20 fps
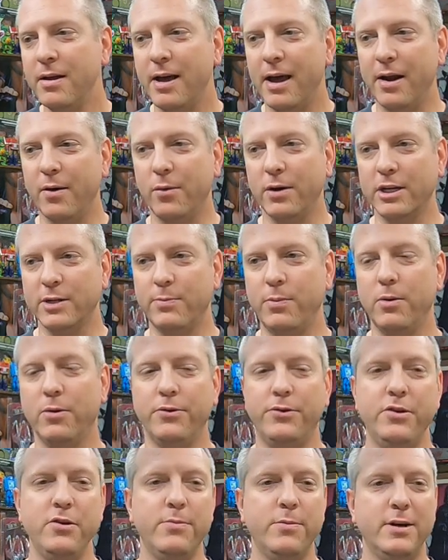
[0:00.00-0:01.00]
I don't want to spoil
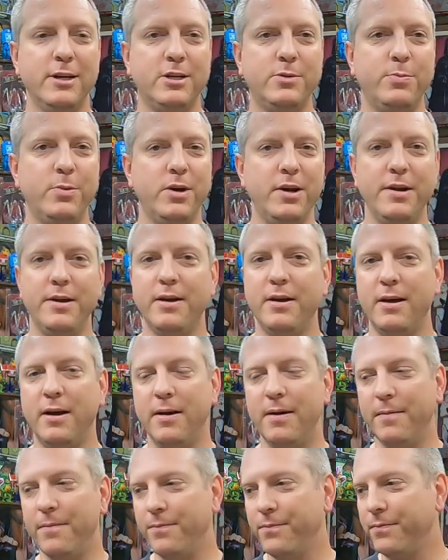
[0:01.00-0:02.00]
too much, but
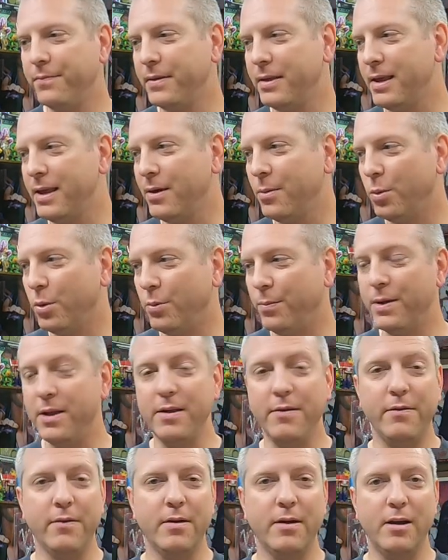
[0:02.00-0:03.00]
uh, it will
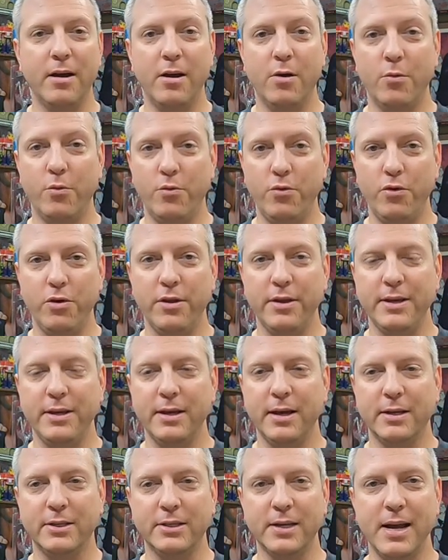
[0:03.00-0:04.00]
be uh, really
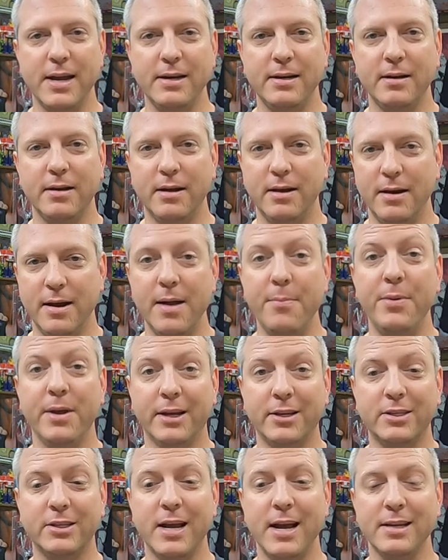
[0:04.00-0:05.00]
a sight, an
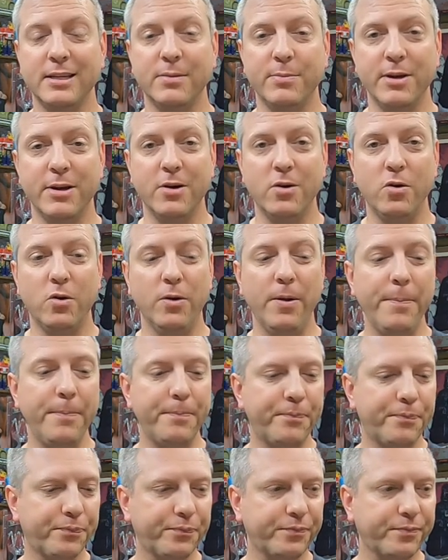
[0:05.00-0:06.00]
epic sight to behold
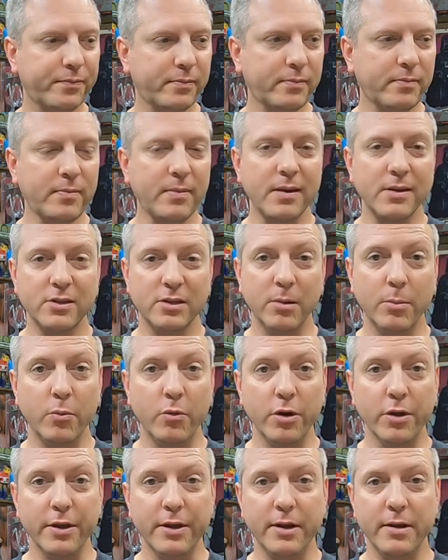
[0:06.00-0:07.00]
some
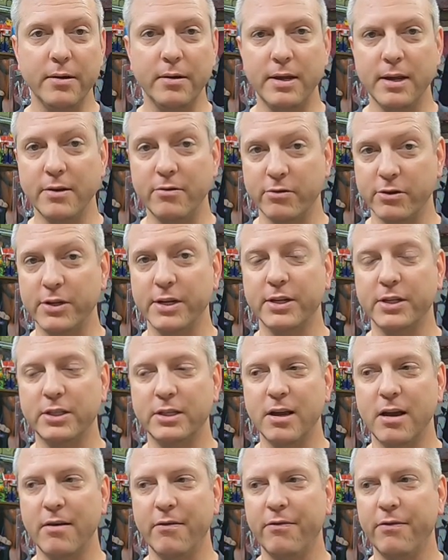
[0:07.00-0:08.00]
really interesting
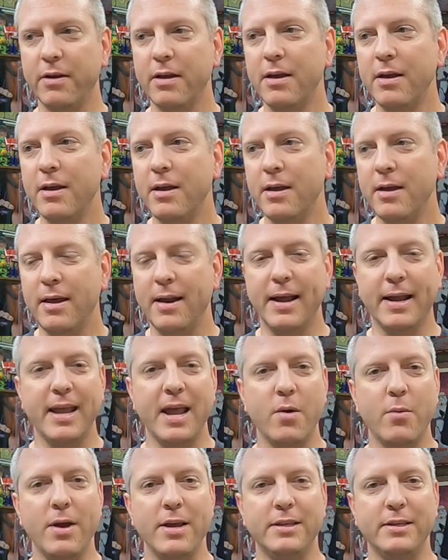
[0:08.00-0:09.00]
stuff and I
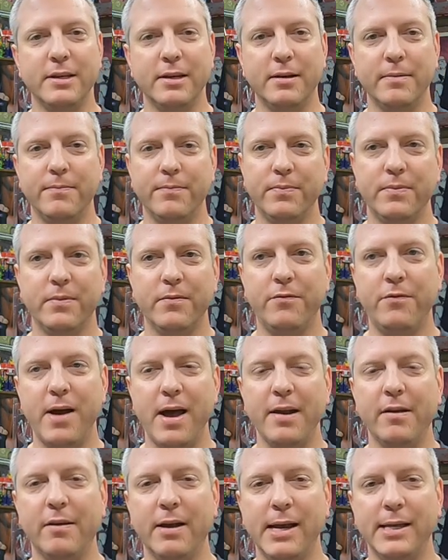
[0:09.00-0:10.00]
can't wait to
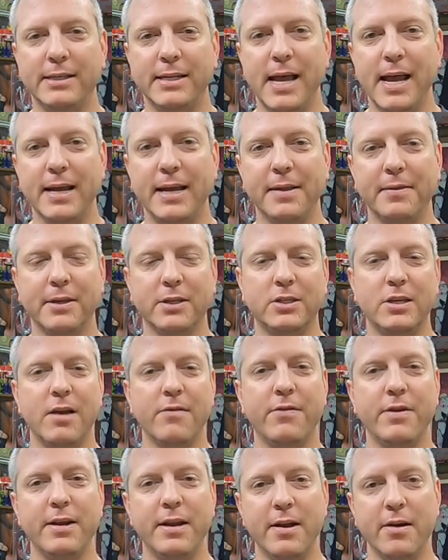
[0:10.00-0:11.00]
finalize that, get the
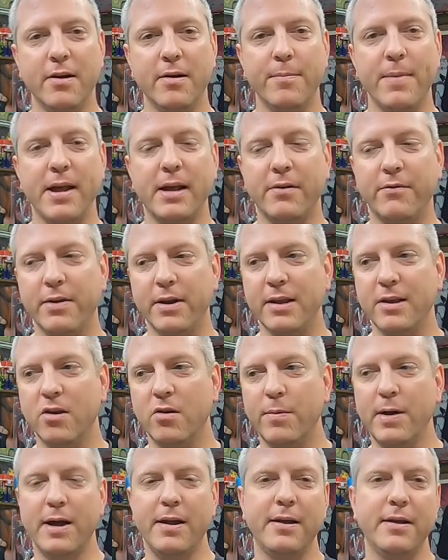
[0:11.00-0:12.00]
stuff in here and make a video
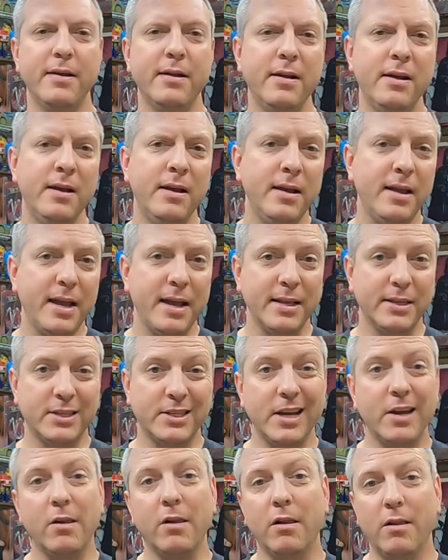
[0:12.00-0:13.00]
about it and
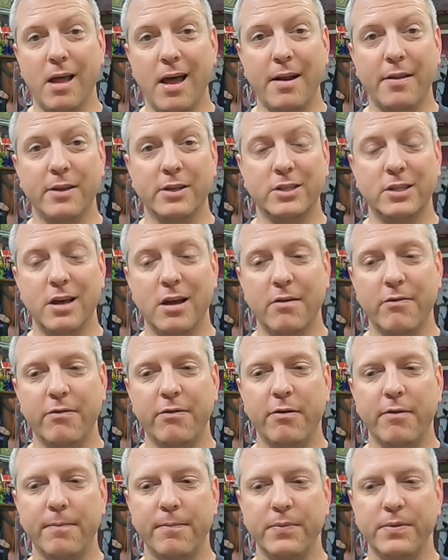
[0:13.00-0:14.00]
sell a lot of the
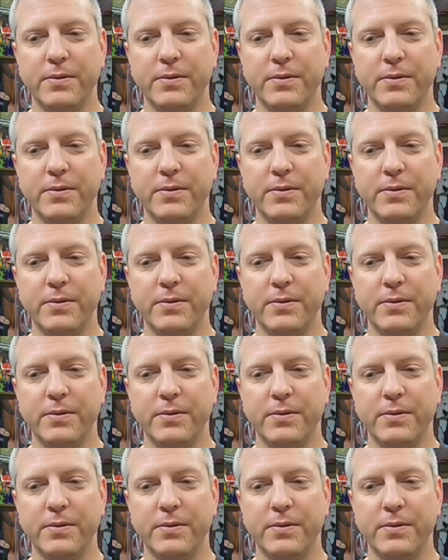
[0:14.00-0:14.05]
stuff.